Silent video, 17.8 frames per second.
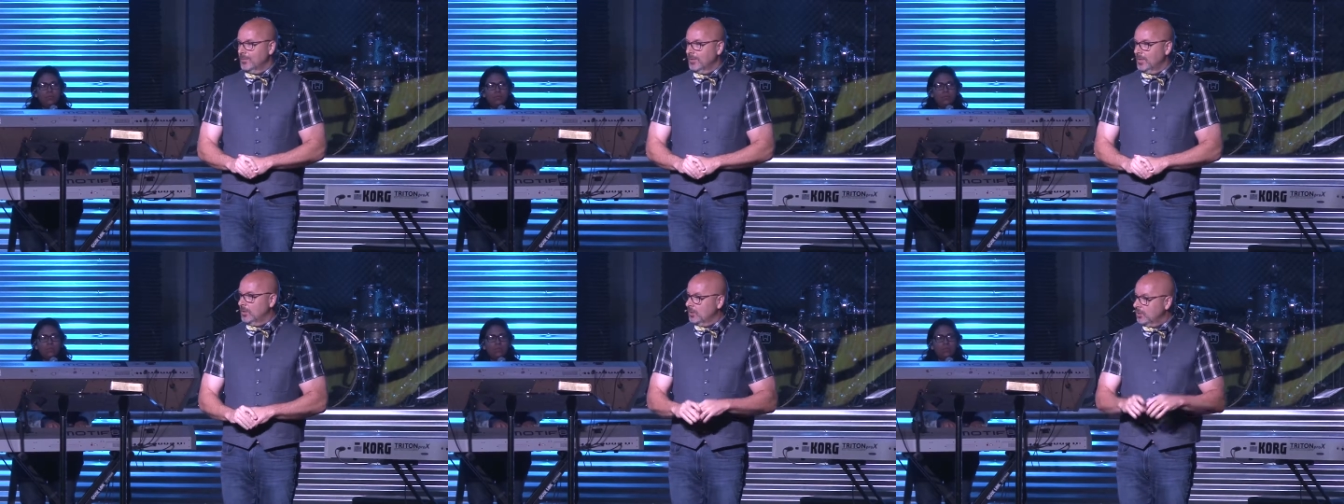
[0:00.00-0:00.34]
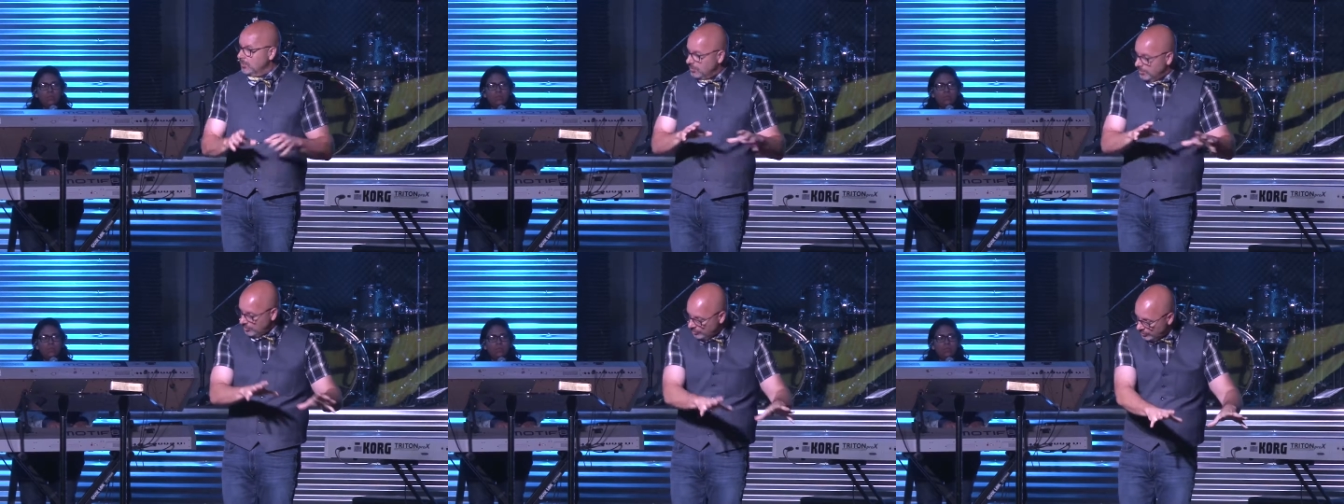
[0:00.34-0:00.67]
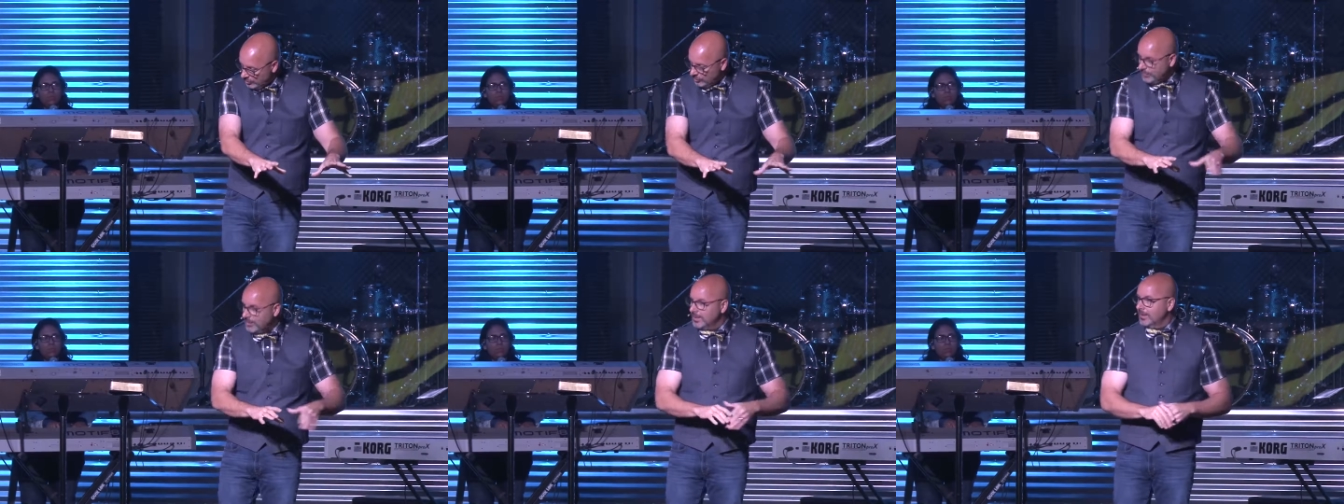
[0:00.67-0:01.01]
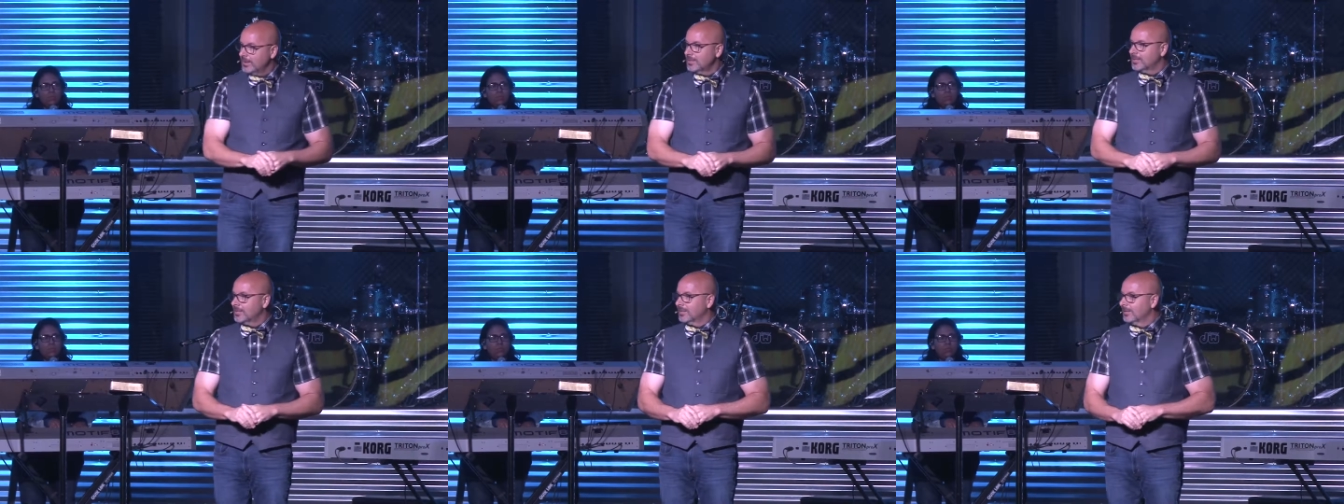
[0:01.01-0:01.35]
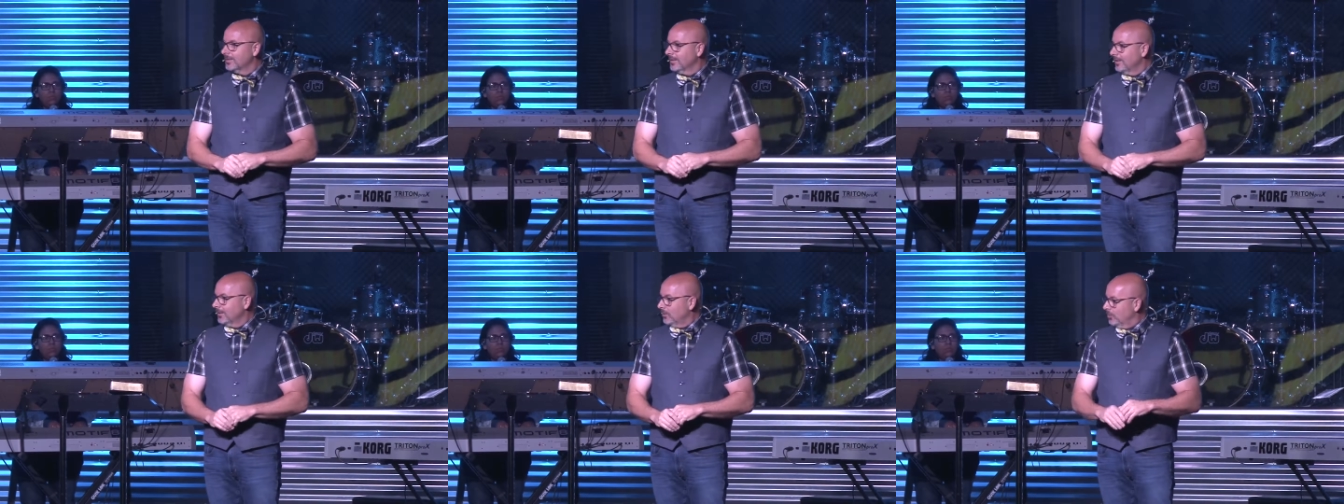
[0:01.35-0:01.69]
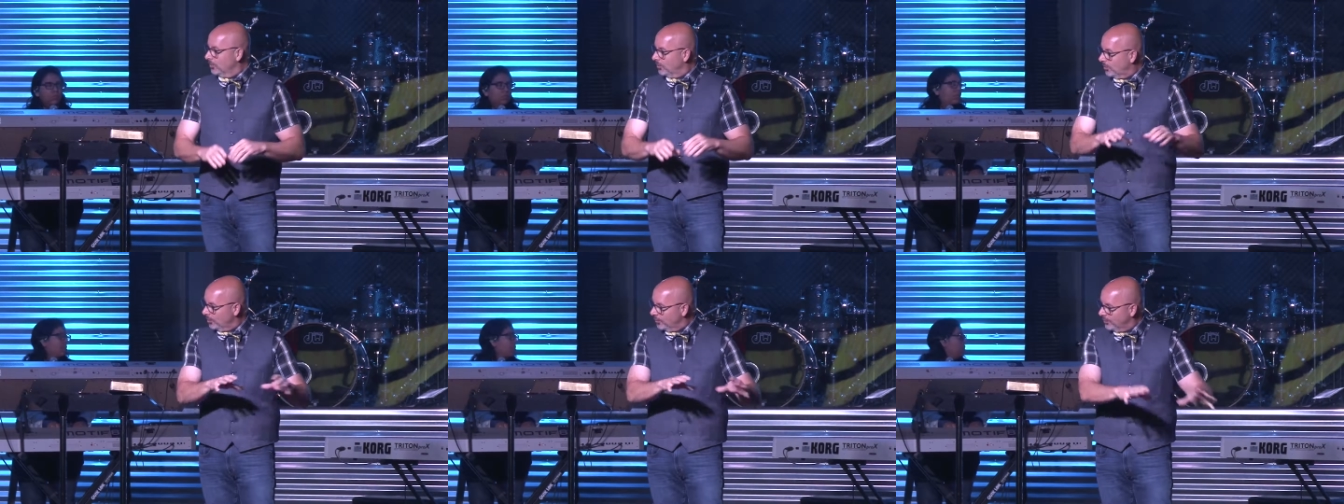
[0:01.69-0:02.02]
You, you, you do this,
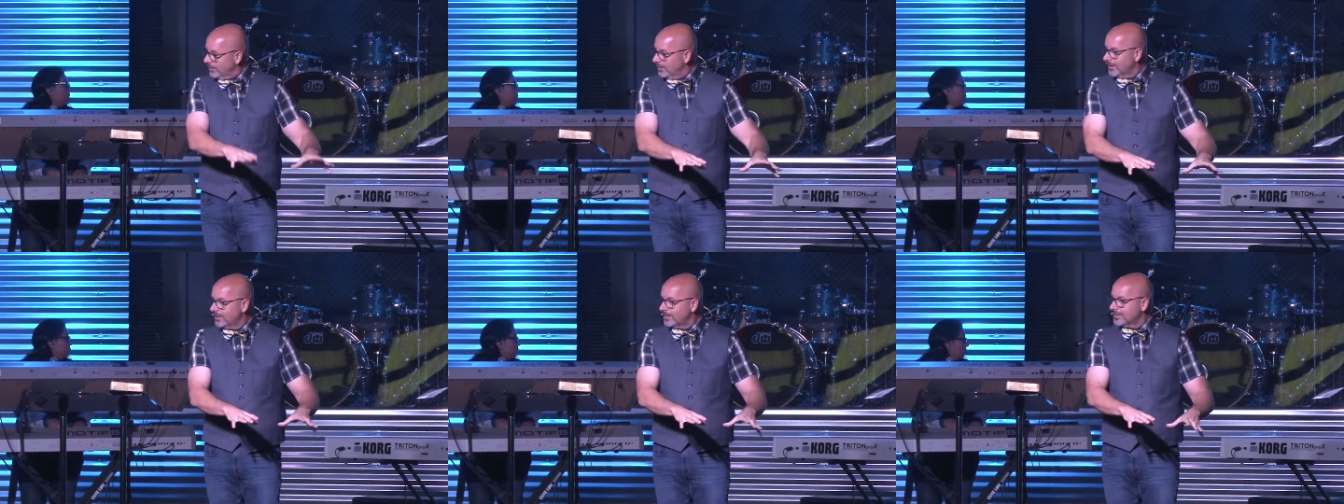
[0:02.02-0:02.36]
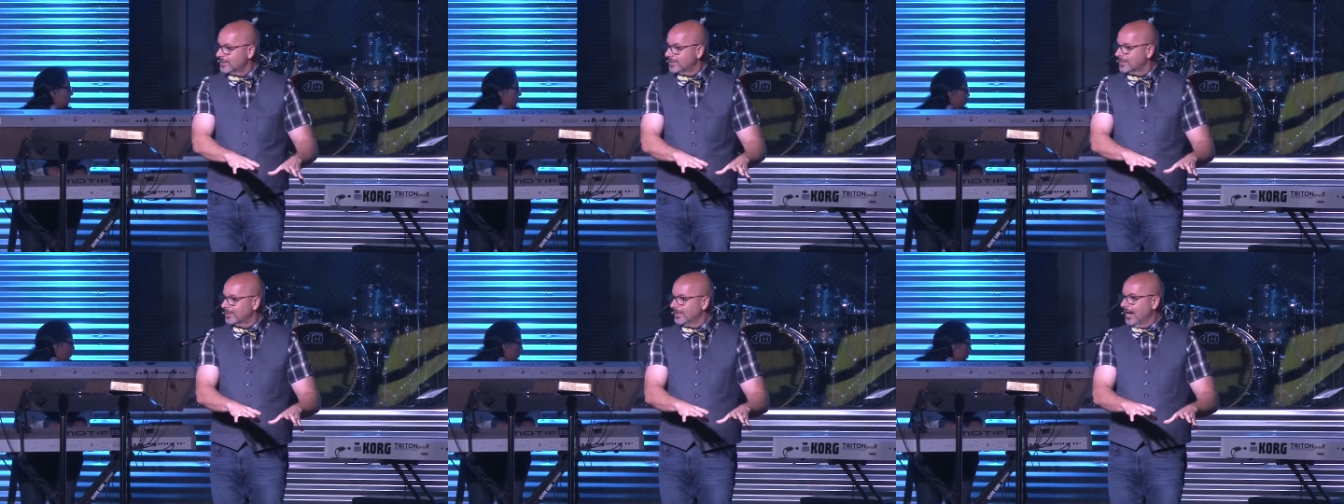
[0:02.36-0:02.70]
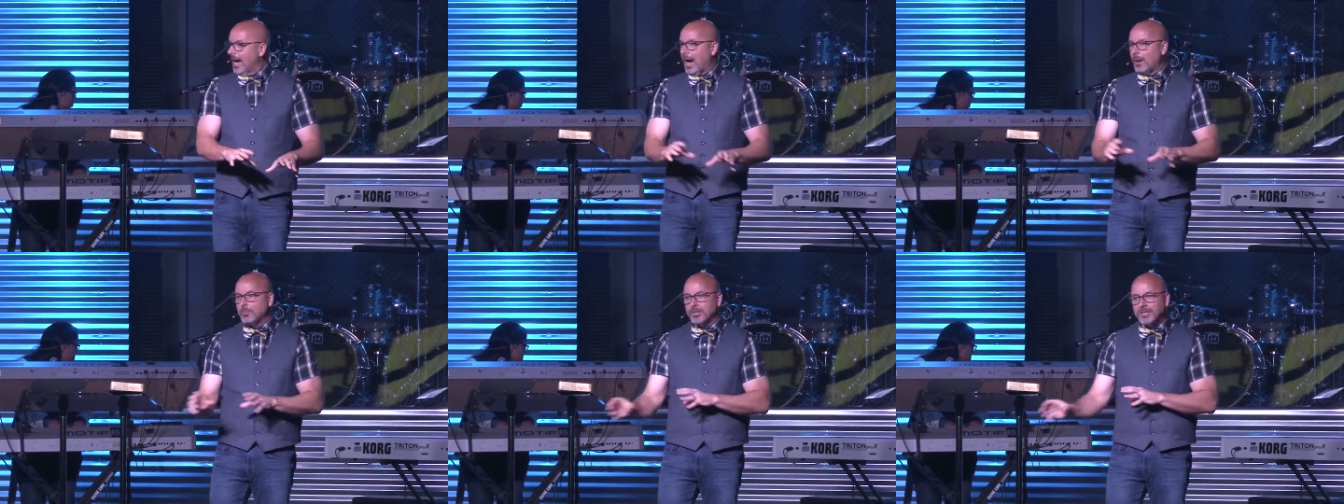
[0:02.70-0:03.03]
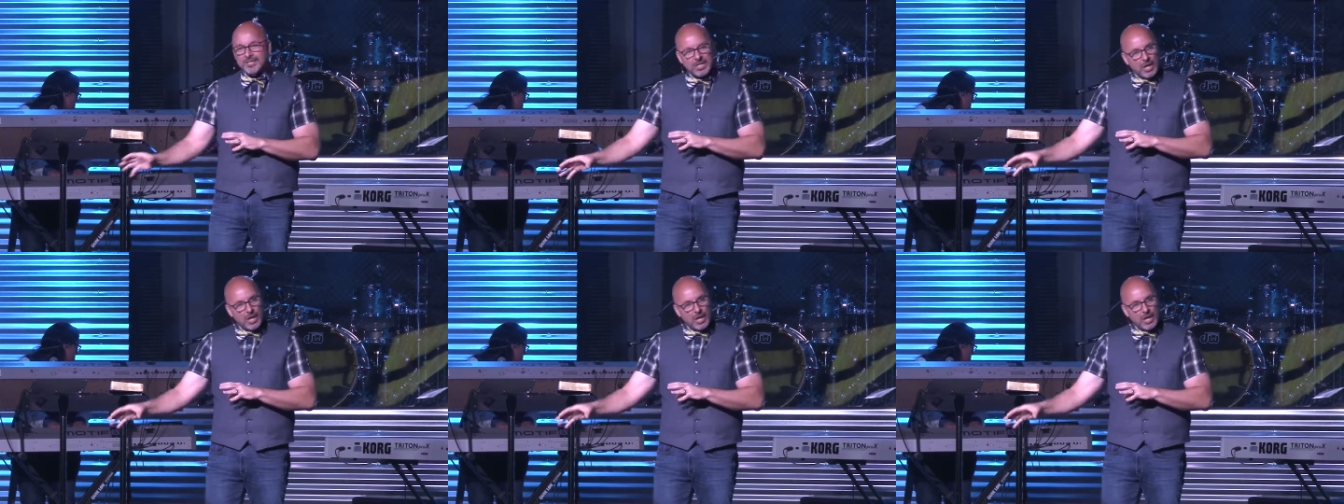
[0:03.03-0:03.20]
you glue this, I'm gonna